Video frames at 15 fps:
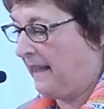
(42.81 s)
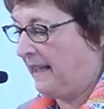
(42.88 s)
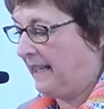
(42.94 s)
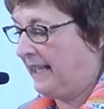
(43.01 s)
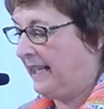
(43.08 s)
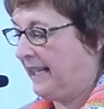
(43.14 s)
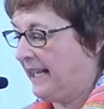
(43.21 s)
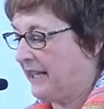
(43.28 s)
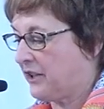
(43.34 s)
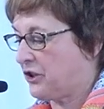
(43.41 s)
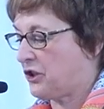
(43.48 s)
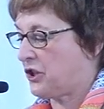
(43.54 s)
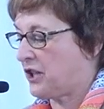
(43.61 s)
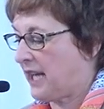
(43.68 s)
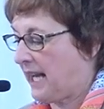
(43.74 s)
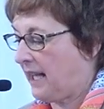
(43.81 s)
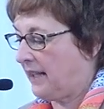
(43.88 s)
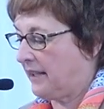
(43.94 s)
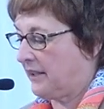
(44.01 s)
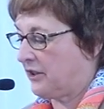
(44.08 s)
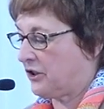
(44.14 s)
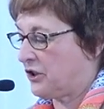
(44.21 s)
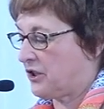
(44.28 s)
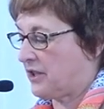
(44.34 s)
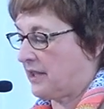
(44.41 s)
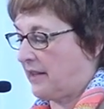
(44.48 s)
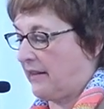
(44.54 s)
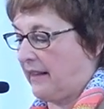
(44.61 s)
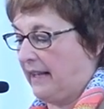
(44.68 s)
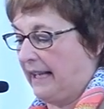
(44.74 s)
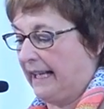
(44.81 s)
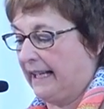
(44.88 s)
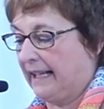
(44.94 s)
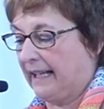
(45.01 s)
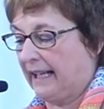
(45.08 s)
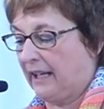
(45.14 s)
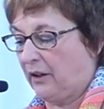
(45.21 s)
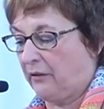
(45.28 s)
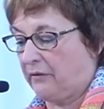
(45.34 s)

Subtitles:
He had challenged the linking